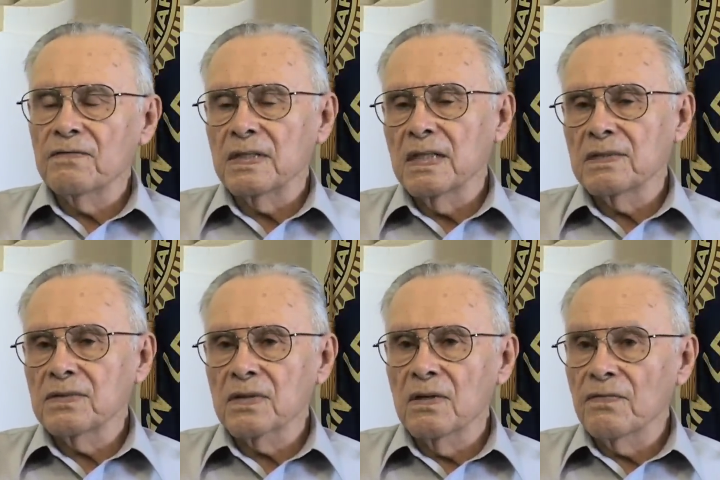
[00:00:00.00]
and I
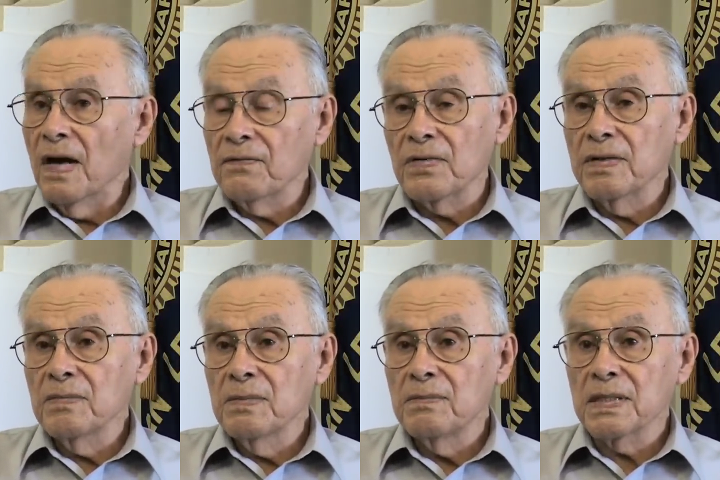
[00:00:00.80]
took off after
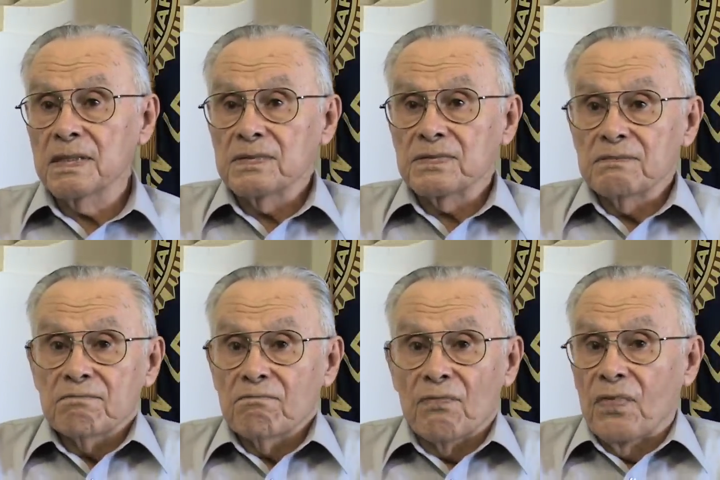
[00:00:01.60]
him because
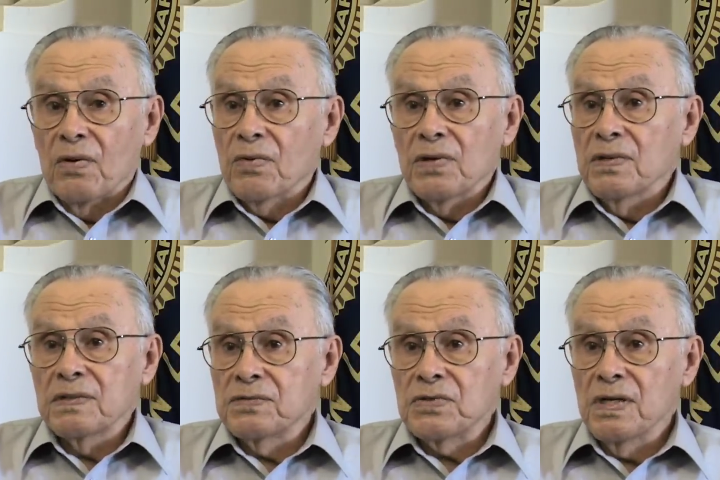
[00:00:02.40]
there were no
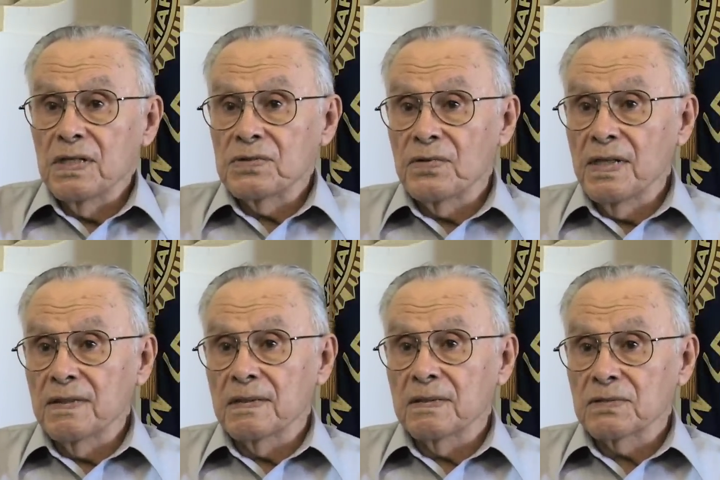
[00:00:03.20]
other GIs
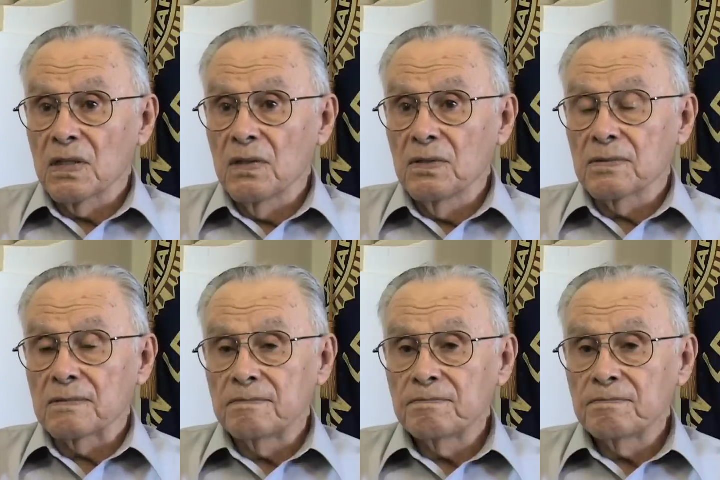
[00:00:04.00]
around. I was alone.